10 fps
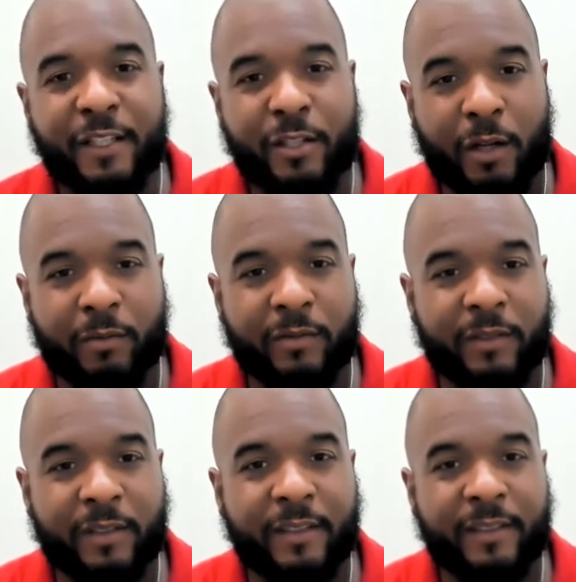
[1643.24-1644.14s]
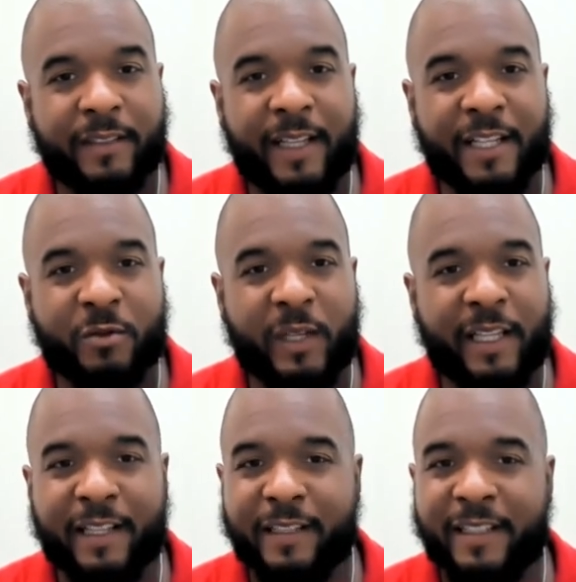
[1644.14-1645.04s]
So as we
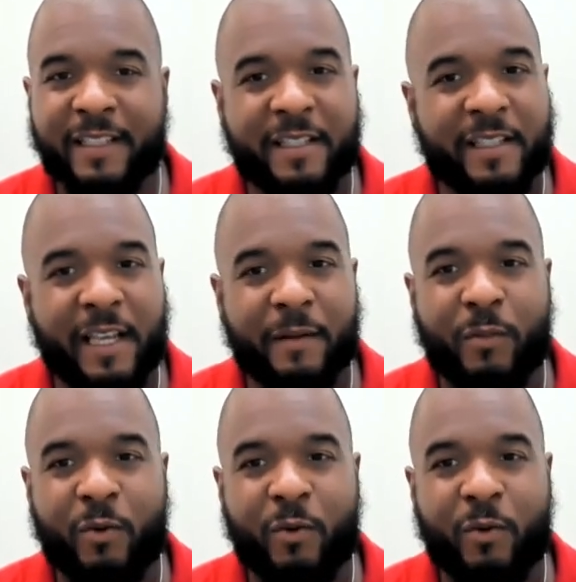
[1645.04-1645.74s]
get